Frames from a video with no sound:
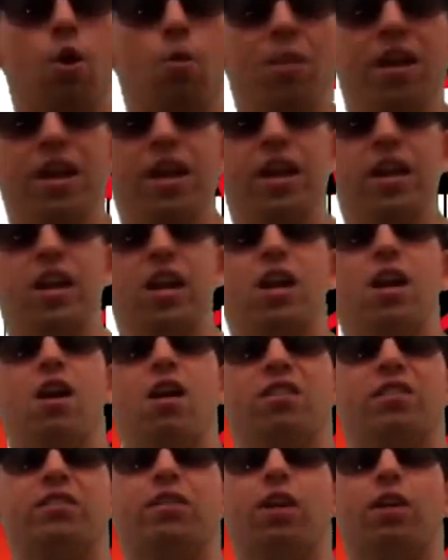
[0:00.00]
homie, and it
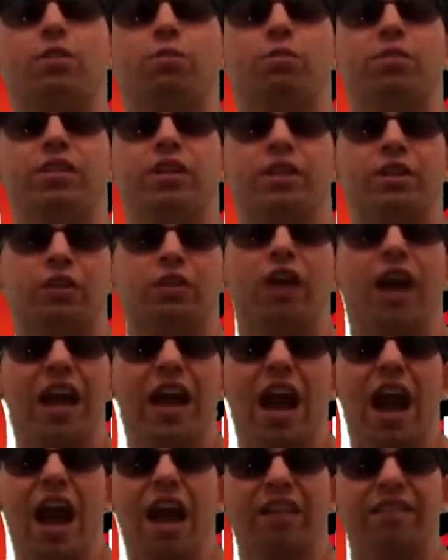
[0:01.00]
all starts with the
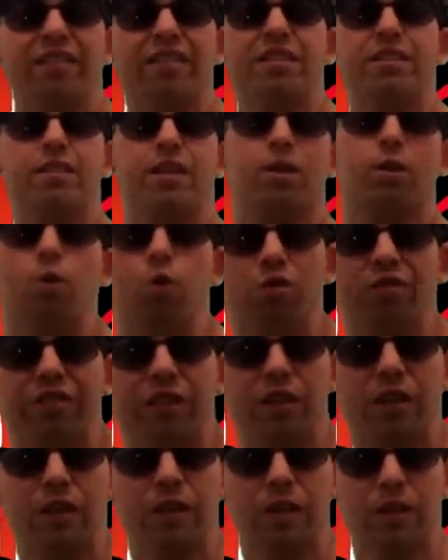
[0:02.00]
Triads and the
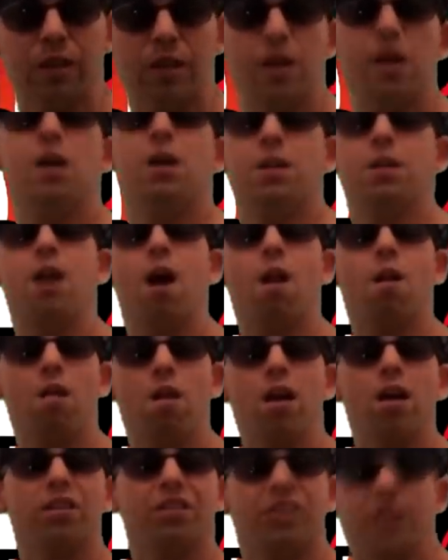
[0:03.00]
Yakuza! Now
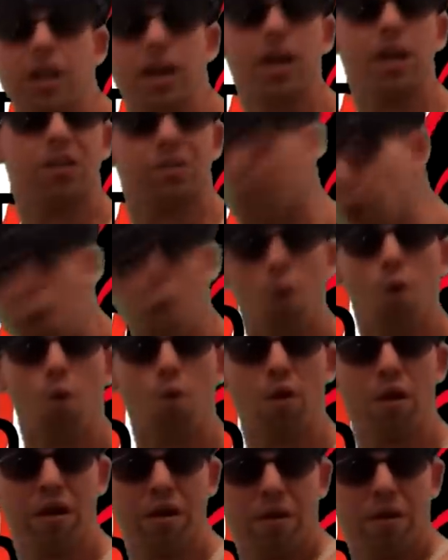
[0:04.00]
let's get to